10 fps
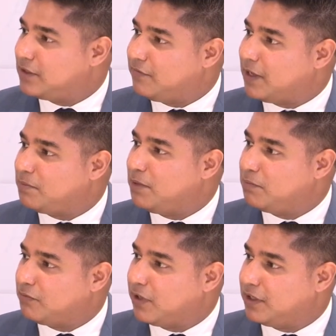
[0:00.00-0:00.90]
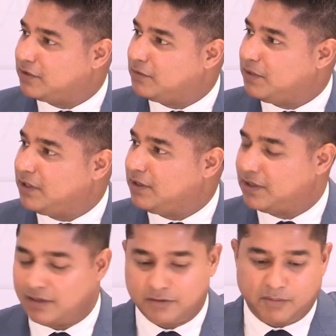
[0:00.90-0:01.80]
I've had people running to me
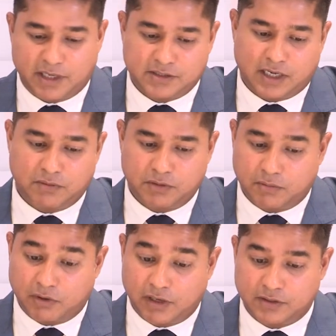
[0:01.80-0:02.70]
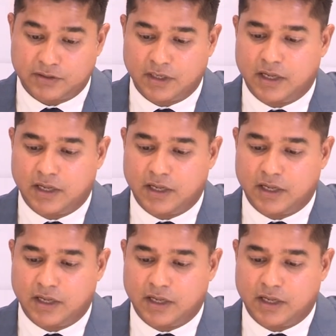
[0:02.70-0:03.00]
and to my side with umbrellas.